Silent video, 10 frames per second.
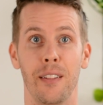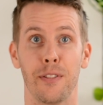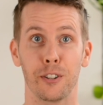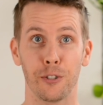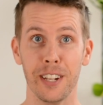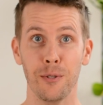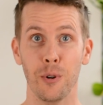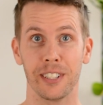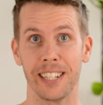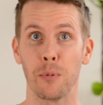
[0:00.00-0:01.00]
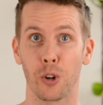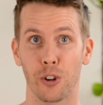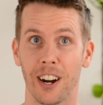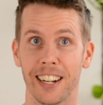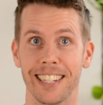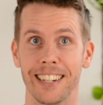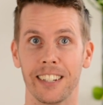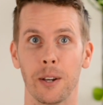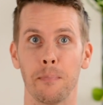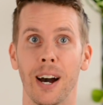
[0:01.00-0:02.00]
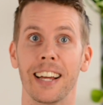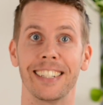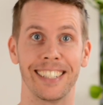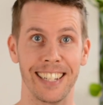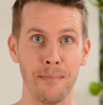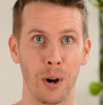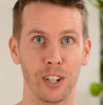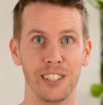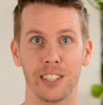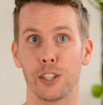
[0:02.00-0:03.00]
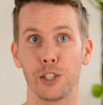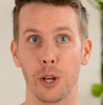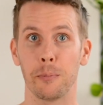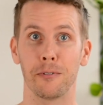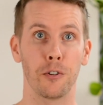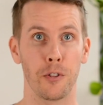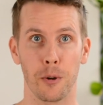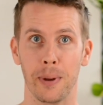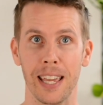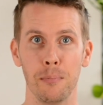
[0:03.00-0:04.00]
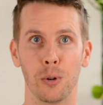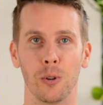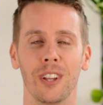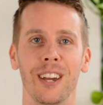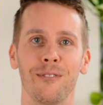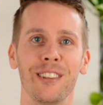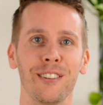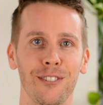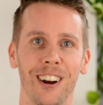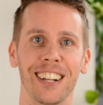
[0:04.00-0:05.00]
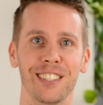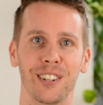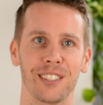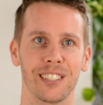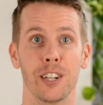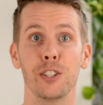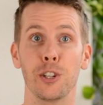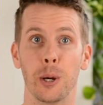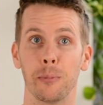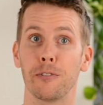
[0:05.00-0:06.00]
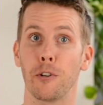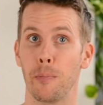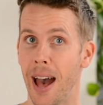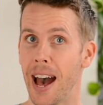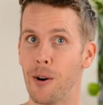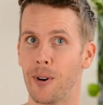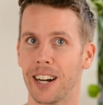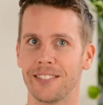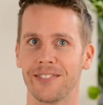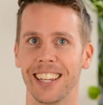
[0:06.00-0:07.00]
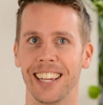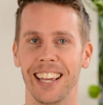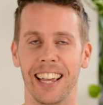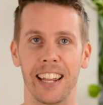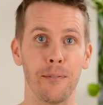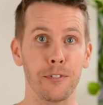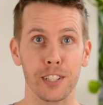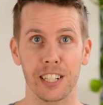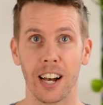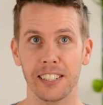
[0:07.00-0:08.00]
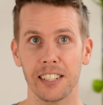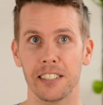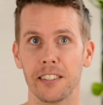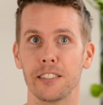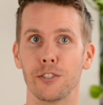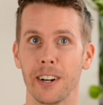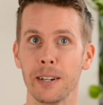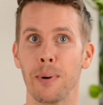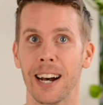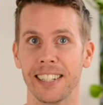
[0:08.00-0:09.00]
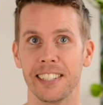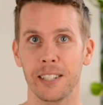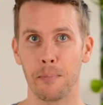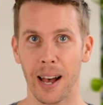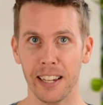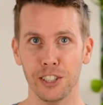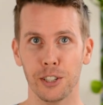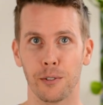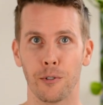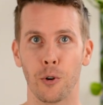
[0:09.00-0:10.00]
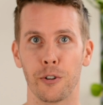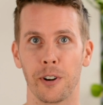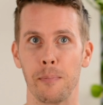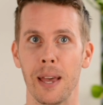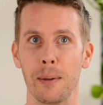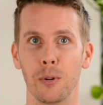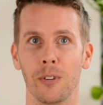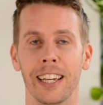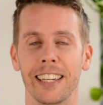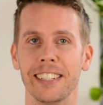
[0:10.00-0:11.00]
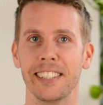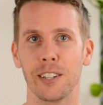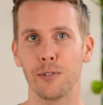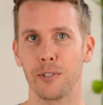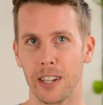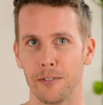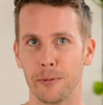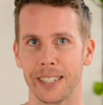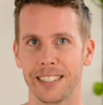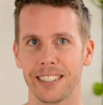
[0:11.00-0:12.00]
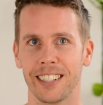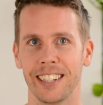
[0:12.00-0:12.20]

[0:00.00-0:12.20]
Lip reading: The Greek word demokratia combines demos, a term for the people, with kratos, a term for power. It emphasizes the direct participation of ordinary people in self-government.